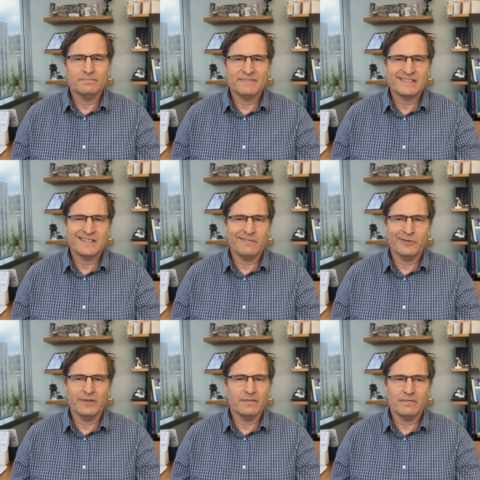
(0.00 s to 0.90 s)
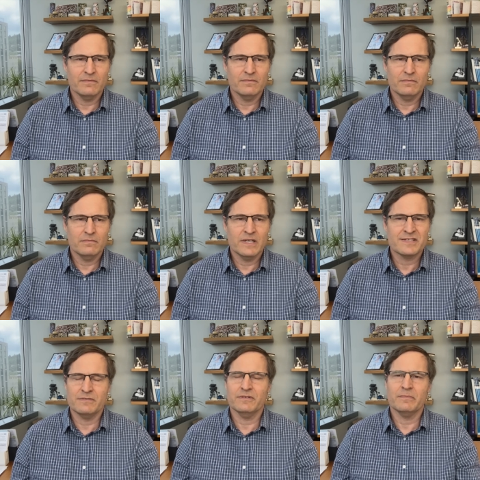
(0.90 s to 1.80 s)
That's not really, it
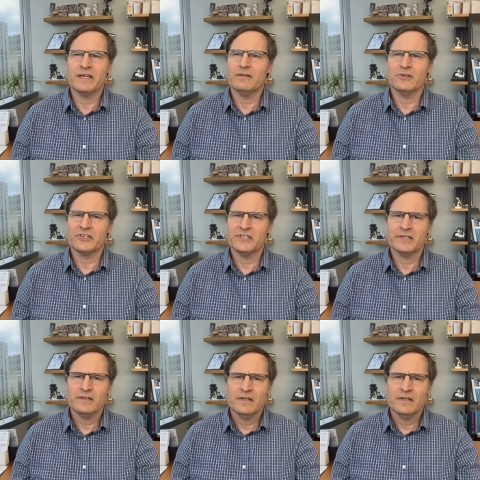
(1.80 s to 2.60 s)
doesn't really make you look good.